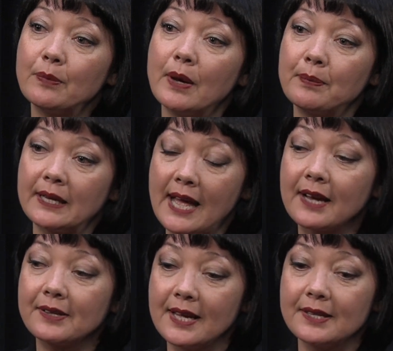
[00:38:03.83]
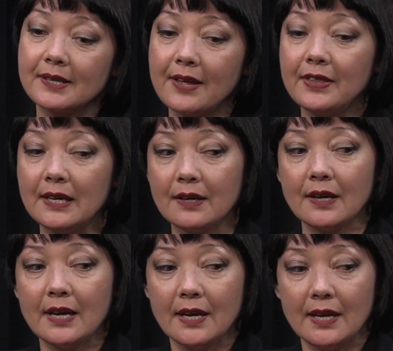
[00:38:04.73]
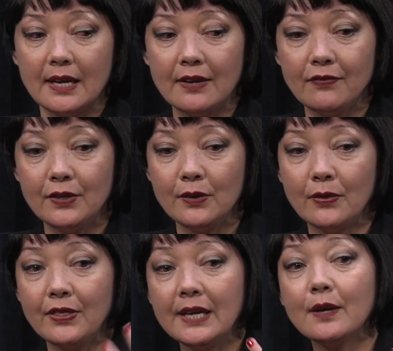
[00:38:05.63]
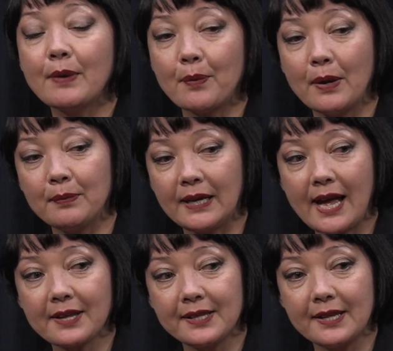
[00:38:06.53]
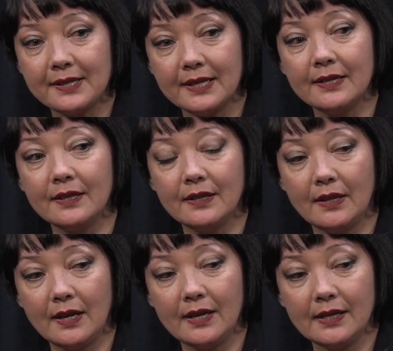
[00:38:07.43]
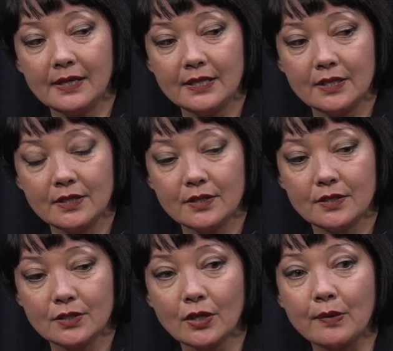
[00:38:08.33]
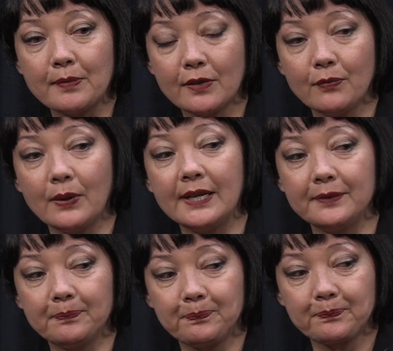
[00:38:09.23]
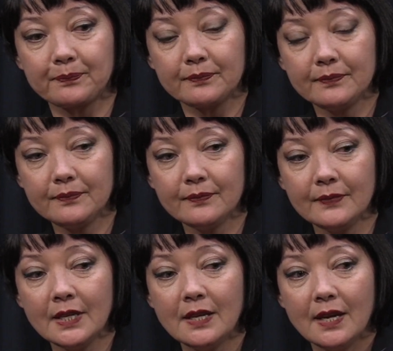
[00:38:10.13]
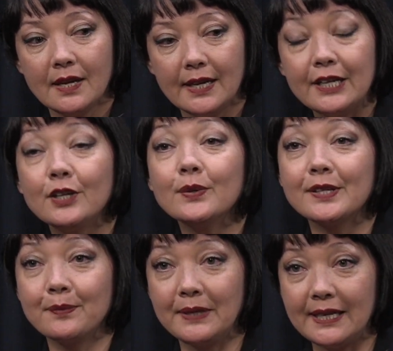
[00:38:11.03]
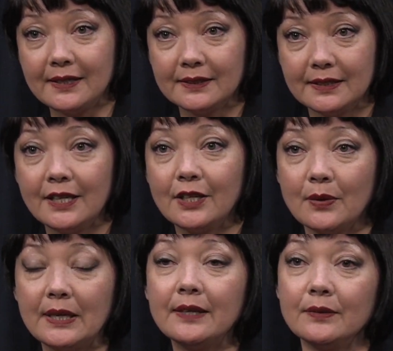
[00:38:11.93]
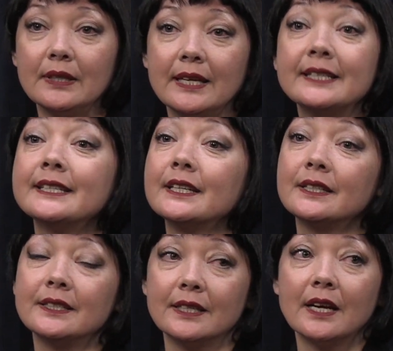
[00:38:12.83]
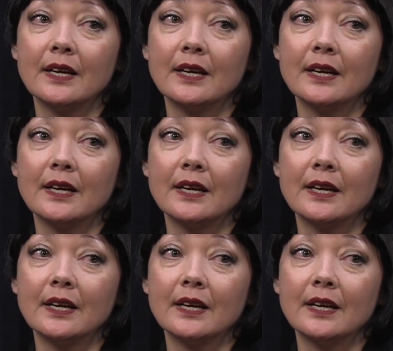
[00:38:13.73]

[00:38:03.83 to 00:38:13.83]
public access, I think if you think about public access in terms of what it used to be, it did